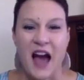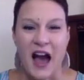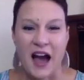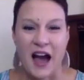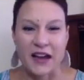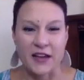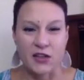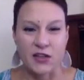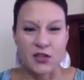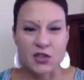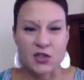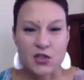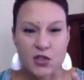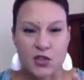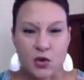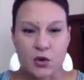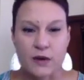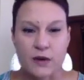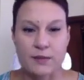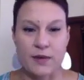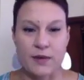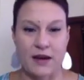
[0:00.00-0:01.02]
I
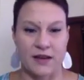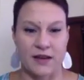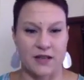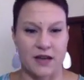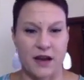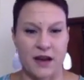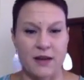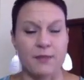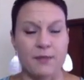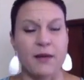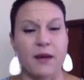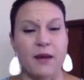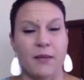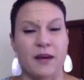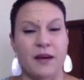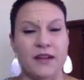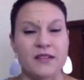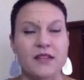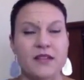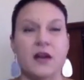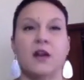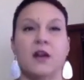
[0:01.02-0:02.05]
enjoy my time by
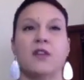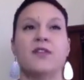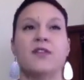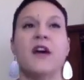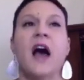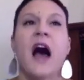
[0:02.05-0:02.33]
myself.